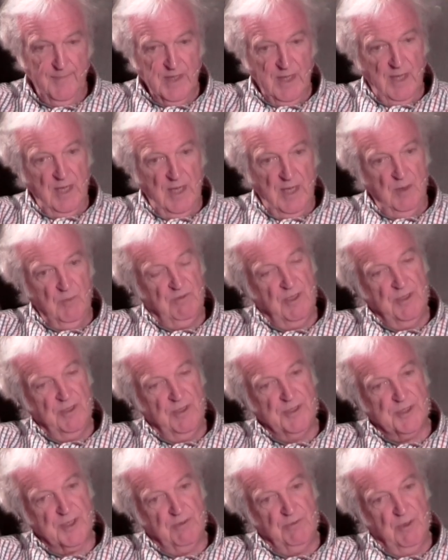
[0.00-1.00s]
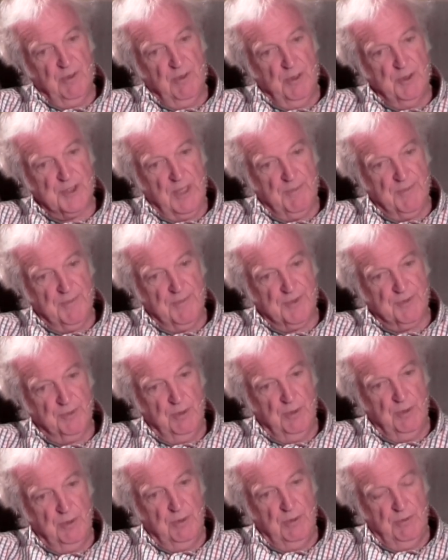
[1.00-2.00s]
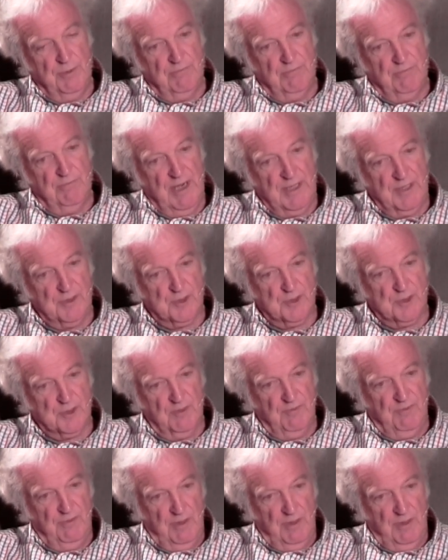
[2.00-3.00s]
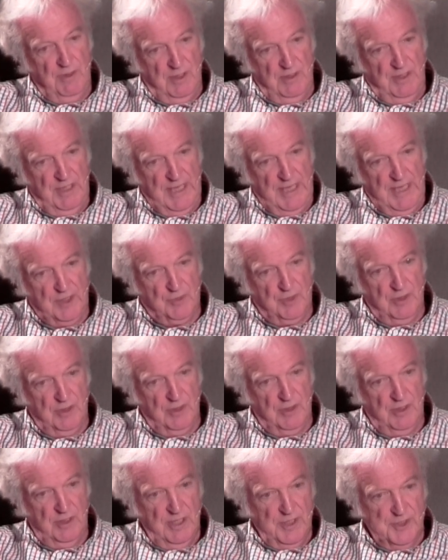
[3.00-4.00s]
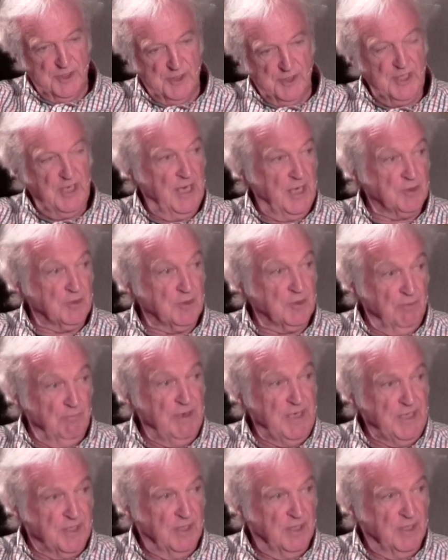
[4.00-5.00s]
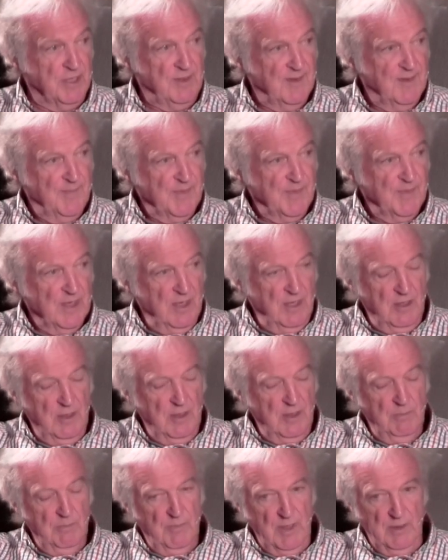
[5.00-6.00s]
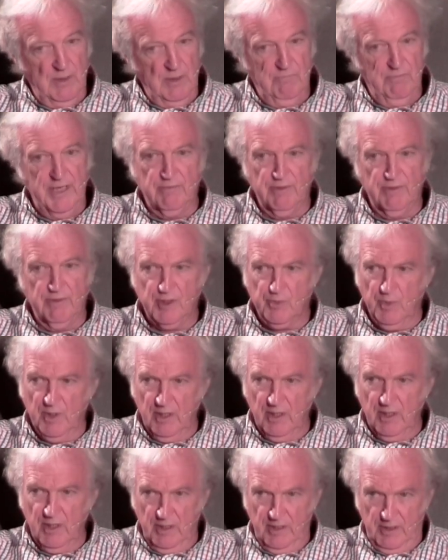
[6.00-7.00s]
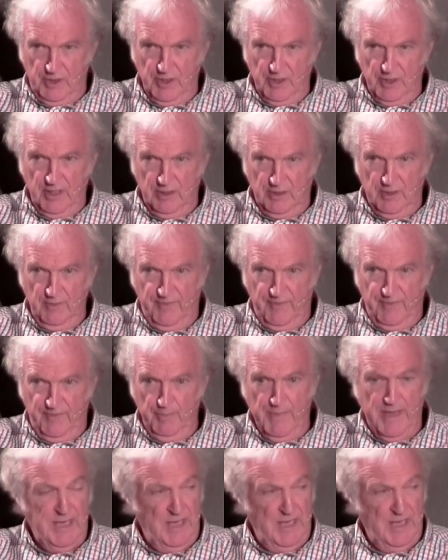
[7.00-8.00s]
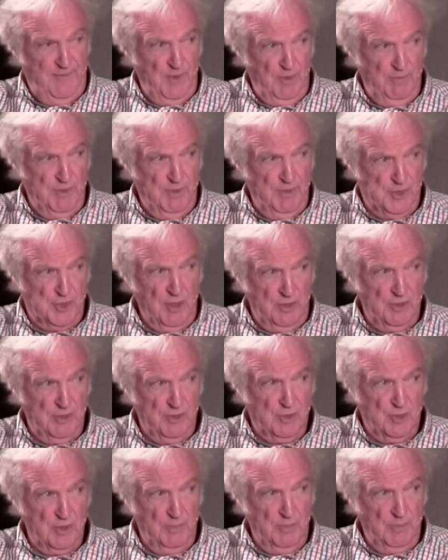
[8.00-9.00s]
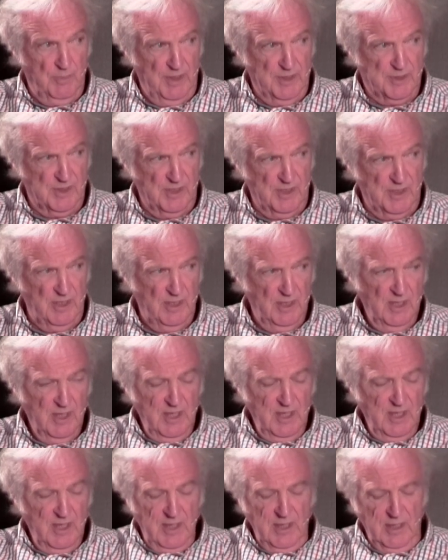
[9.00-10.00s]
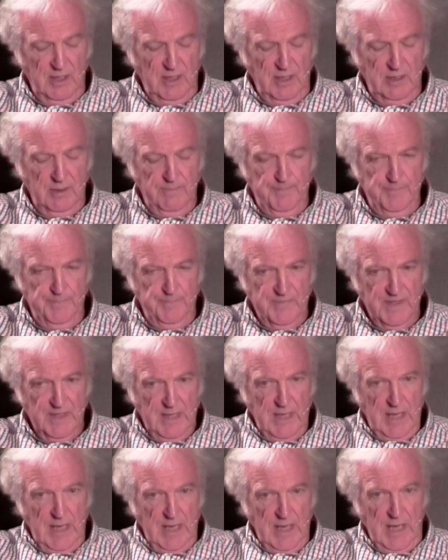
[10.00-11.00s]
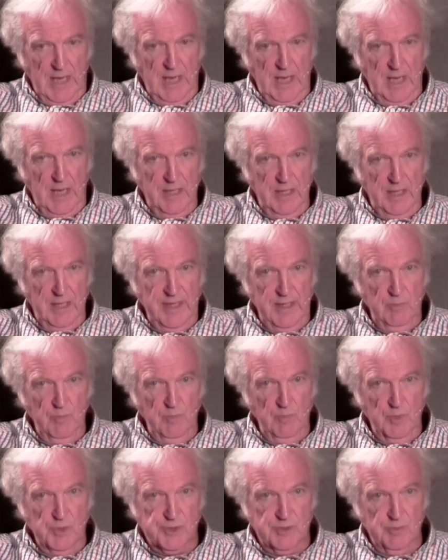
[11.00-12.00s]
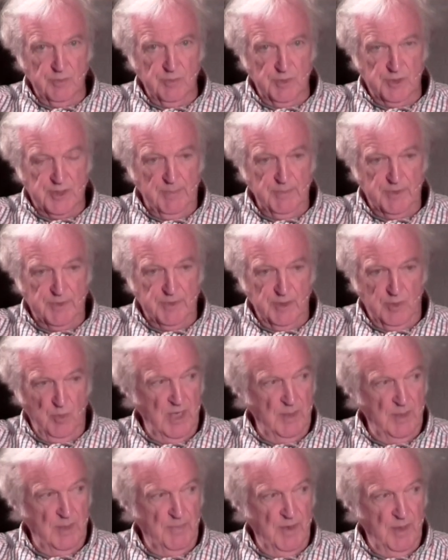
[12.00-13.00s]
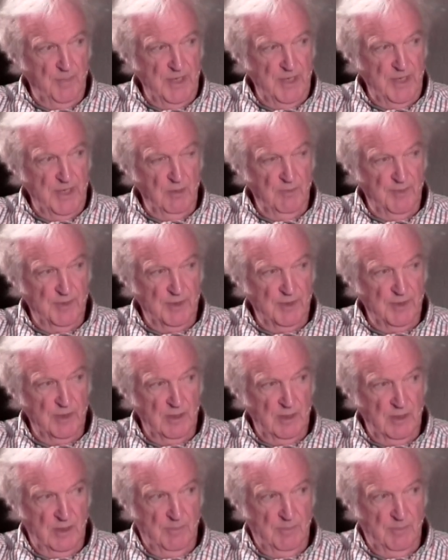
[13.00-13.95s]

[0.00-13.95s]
and so rose up through the ranks of lecturer, senior lecturer, and reader. And reader is a title conferred mainly for your research ability, and then was tempted away by being offered a